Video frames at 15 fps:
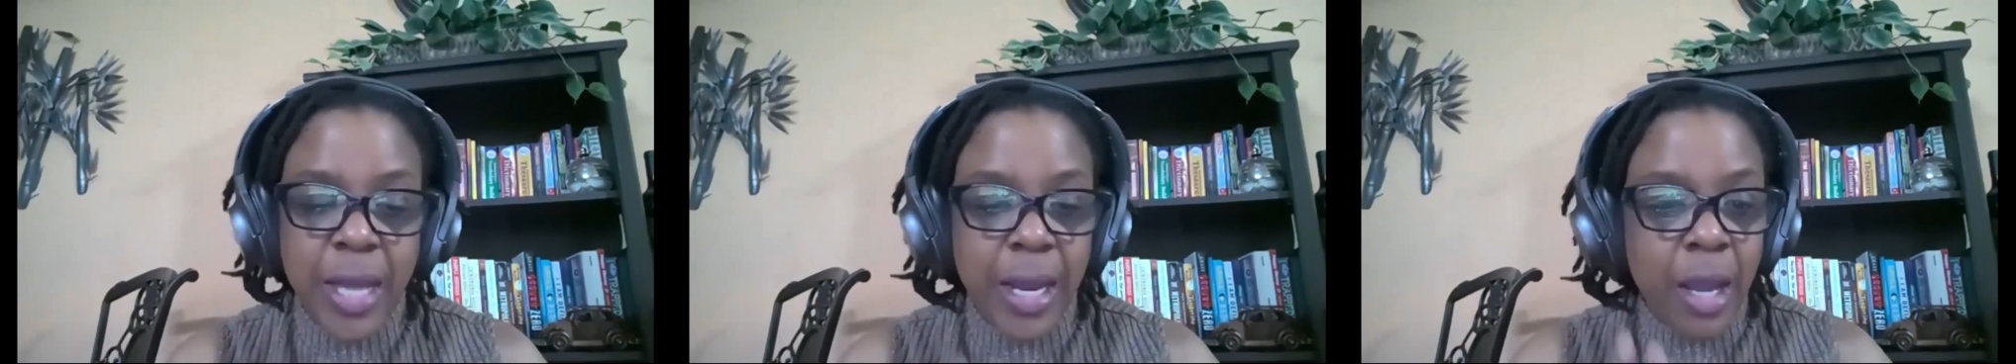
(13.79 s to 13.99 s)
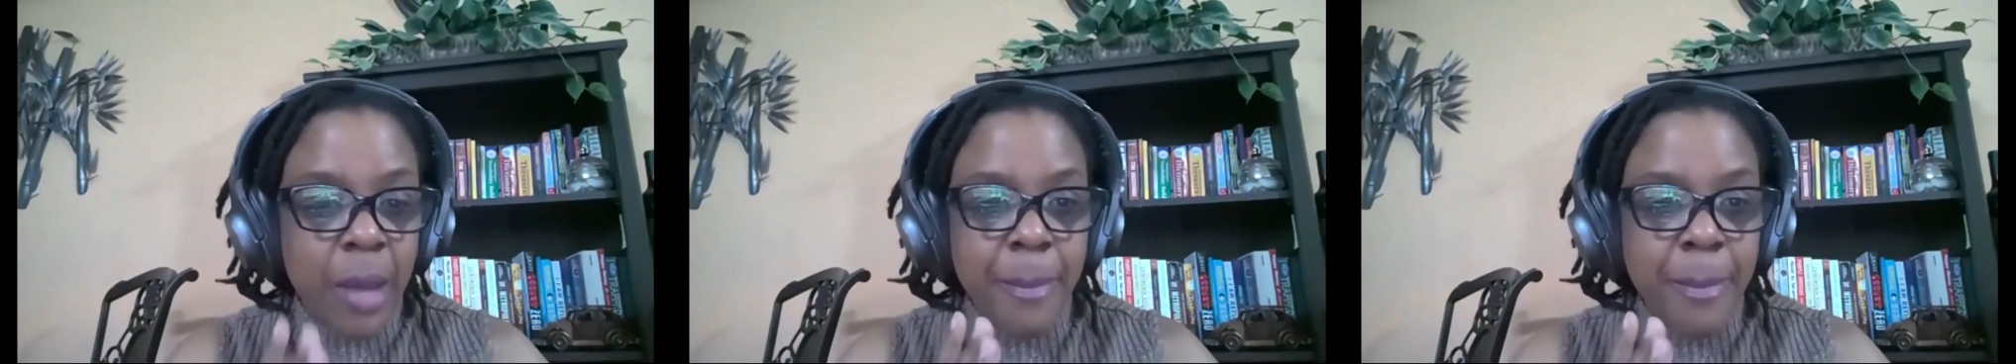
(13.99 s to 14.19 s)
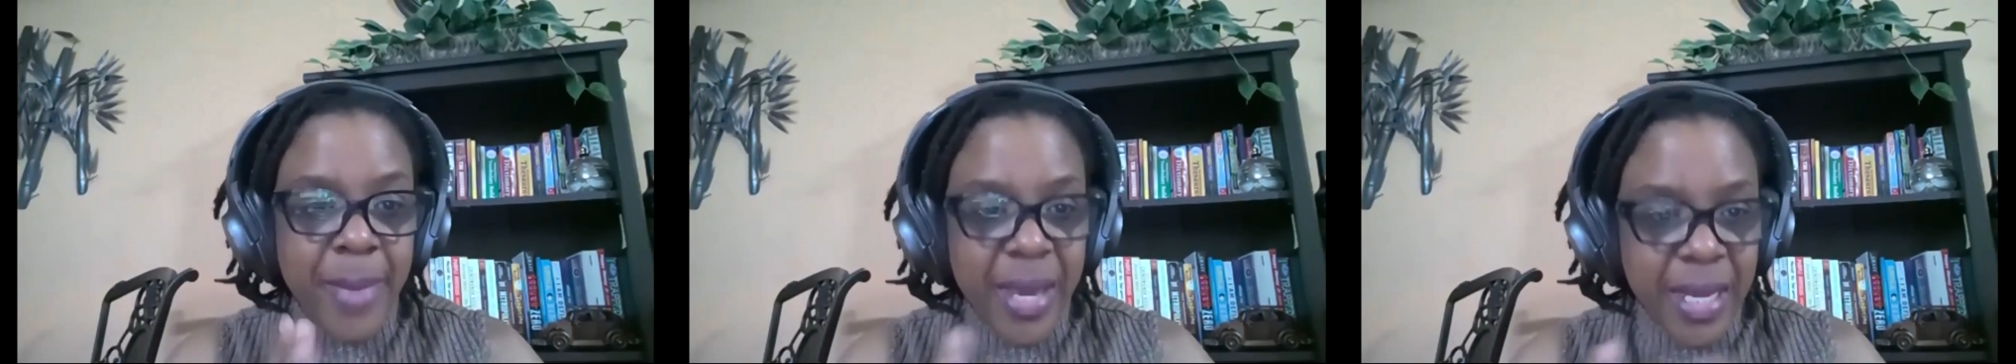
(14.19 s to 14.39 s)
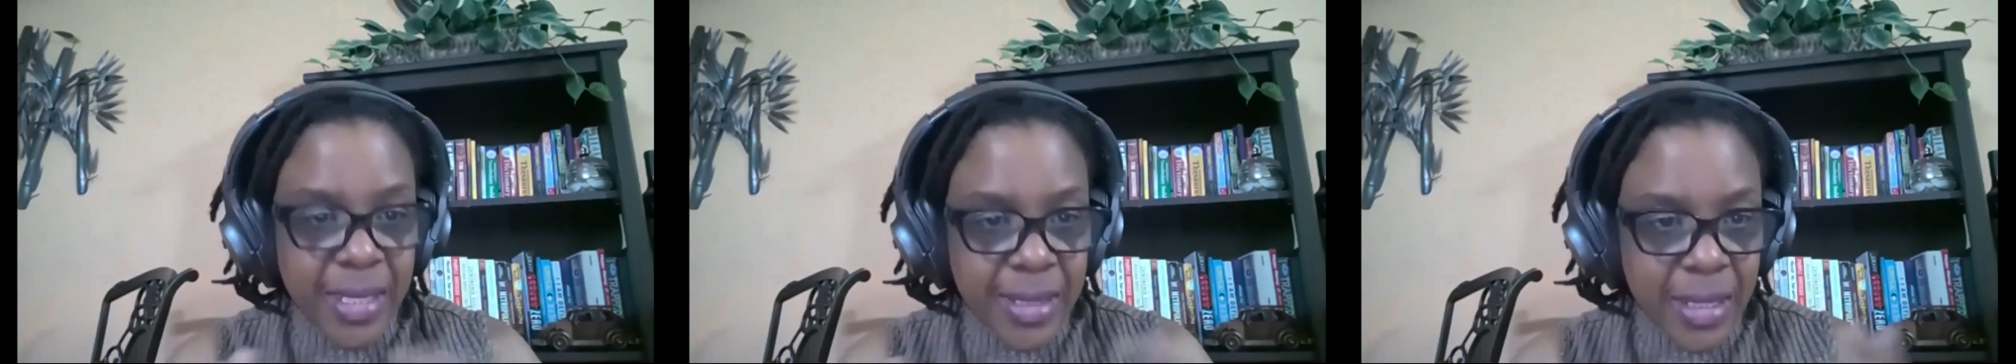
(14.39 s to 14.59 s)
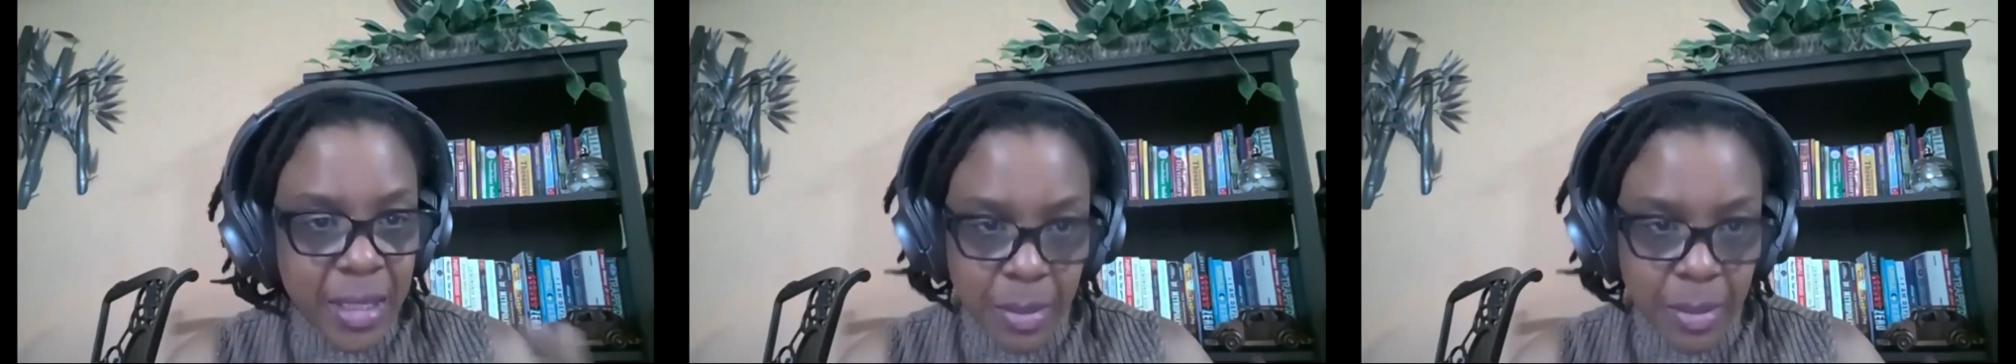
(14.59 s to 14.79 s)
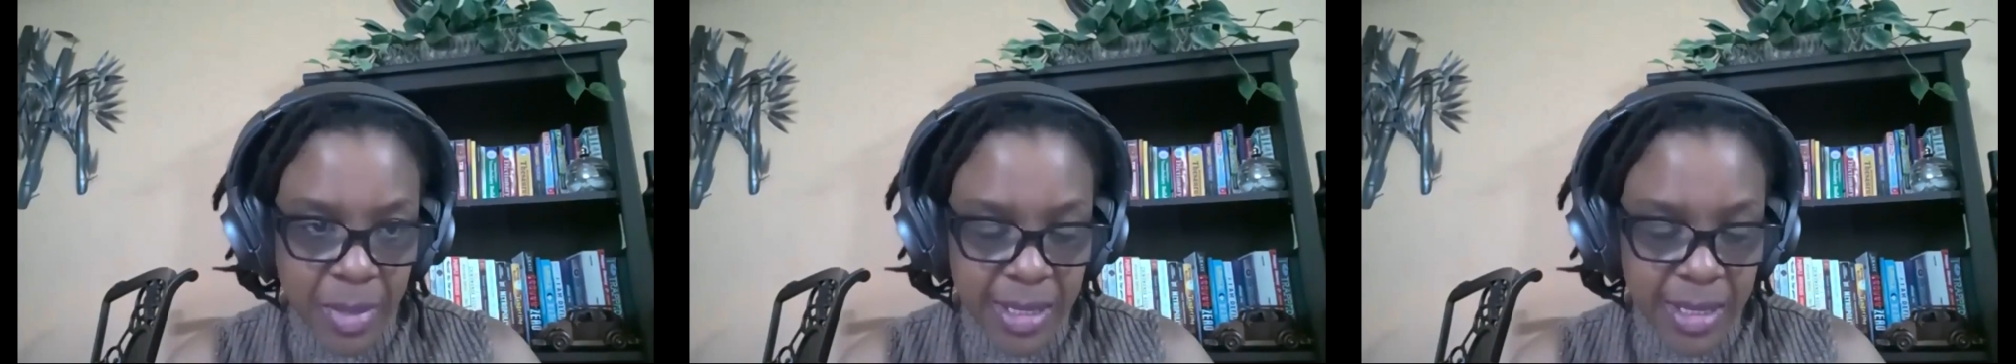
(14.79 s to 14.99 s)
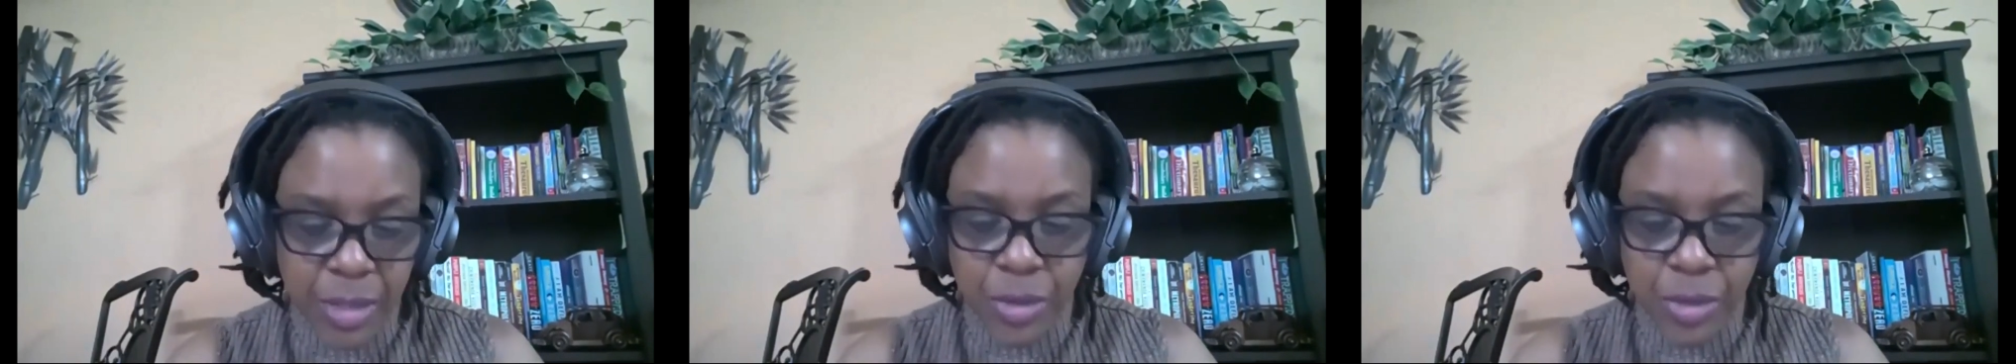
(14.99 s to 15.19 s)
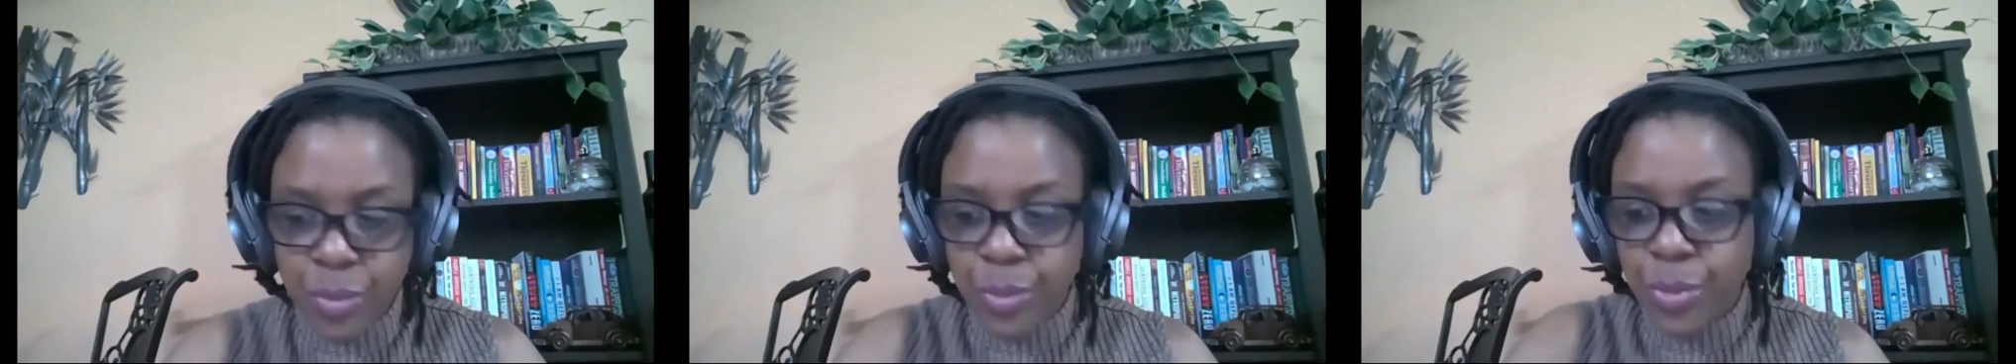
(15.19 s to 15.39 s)
like amazing,
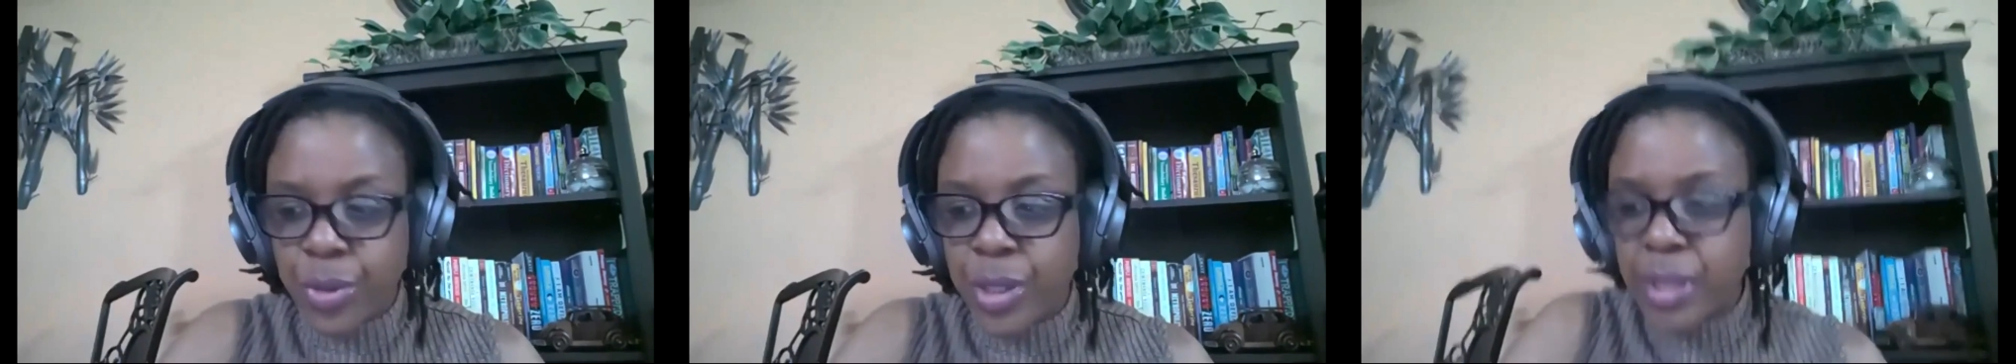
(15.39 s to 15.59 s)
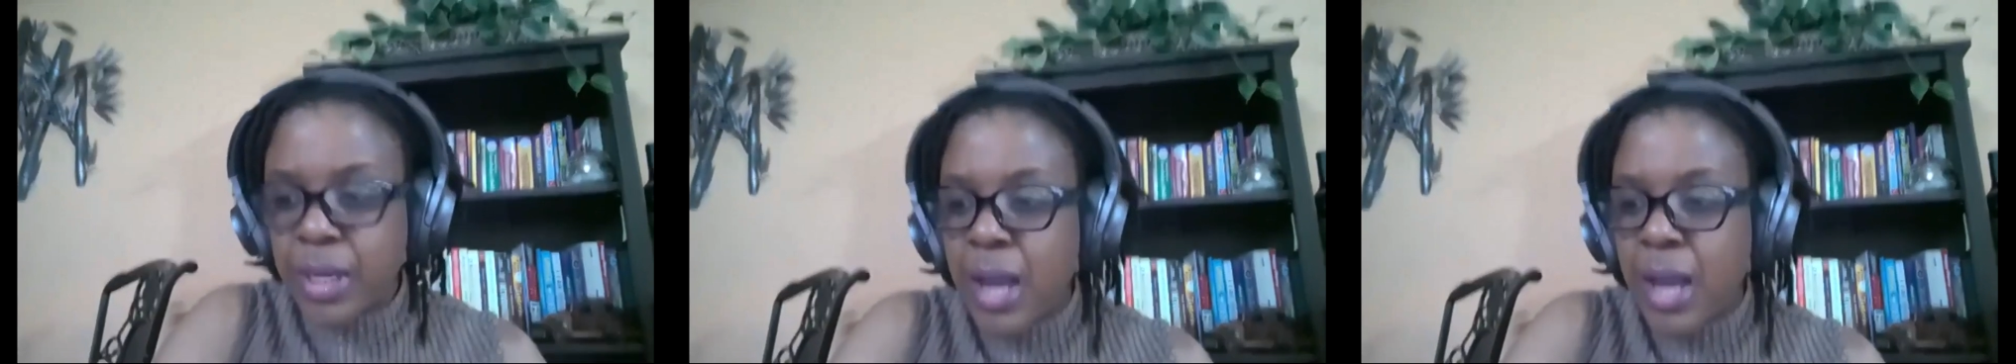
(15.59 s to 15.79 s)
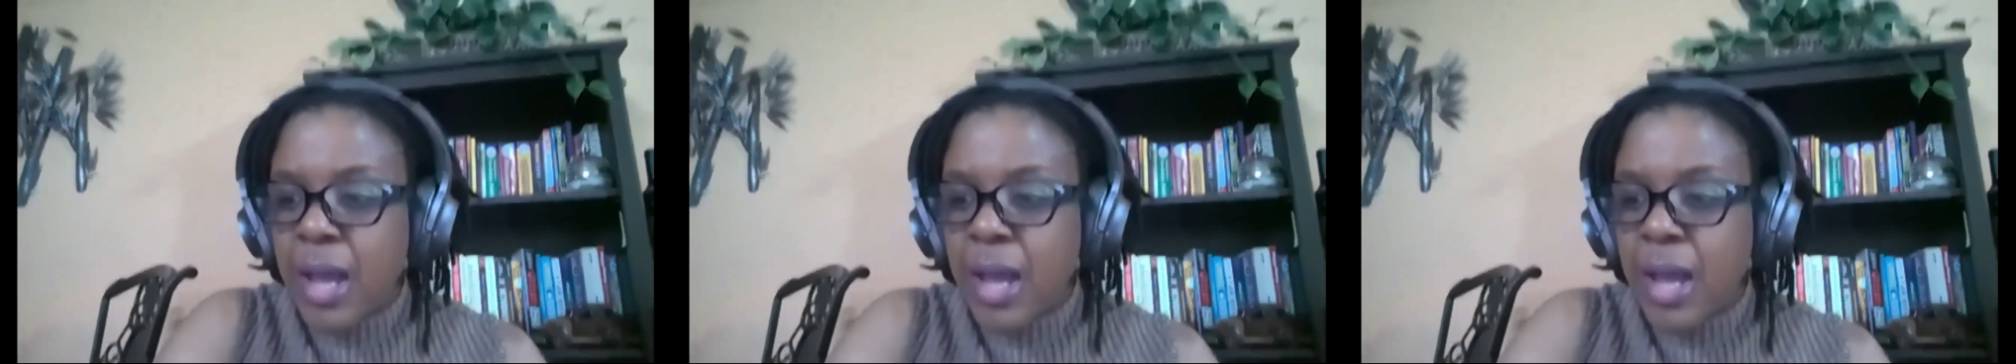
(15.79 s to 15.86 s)
amazing support.